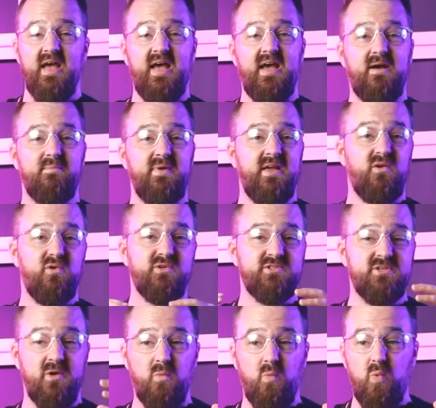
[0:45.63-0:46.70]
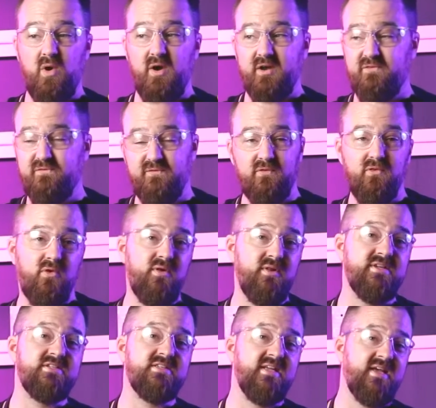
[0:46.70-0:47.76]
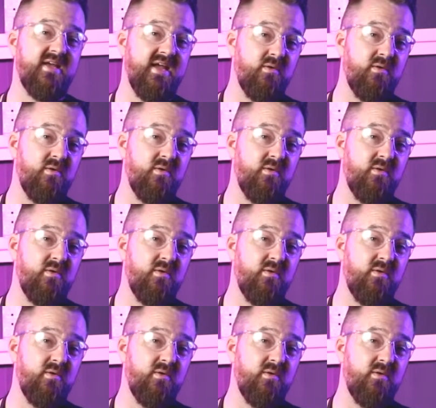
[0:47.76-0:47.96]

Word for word: Um, it also worked flawlessly.